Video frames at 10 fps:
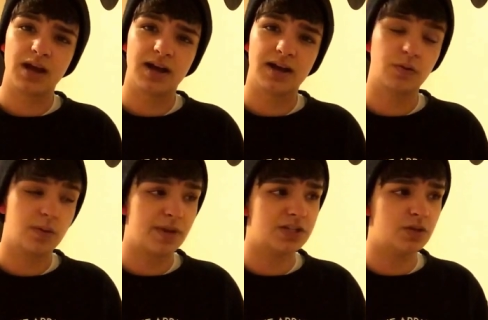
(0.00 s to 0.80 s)
I wear
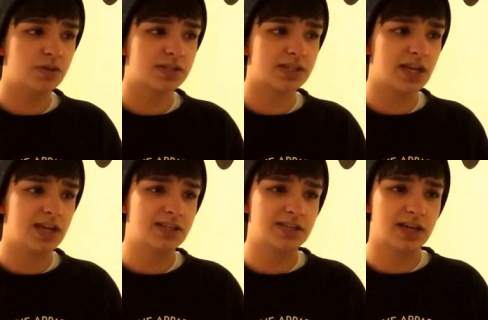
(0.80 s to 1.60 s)
my toques,
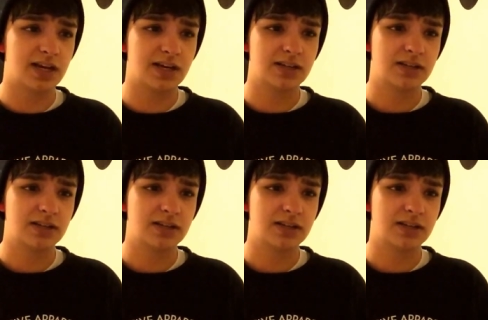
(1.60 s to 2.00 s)
and uh,